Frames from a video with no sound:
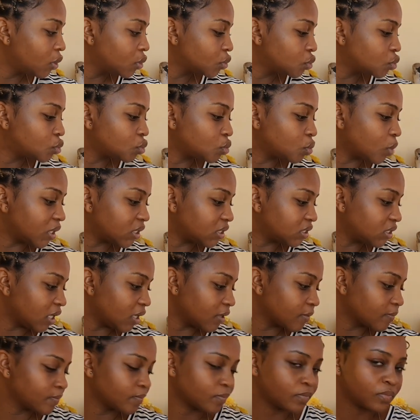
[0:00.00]

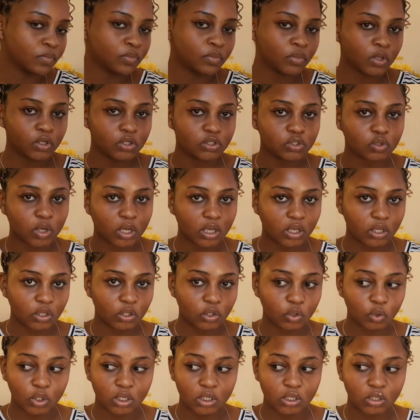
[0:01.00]
sweating so I,
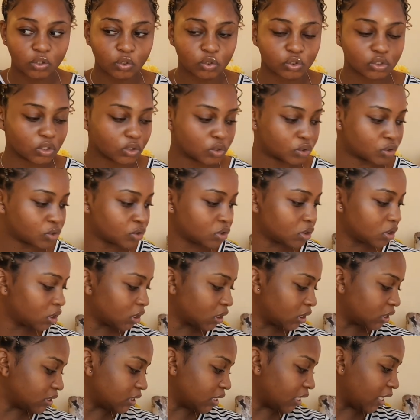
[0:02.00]
you can use those
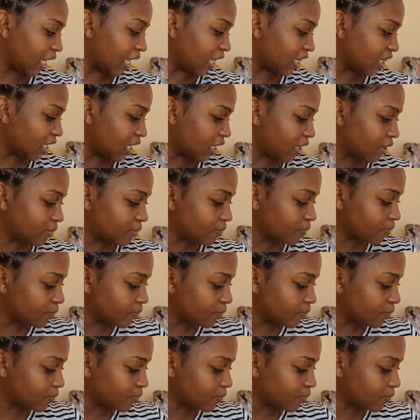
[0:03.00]
together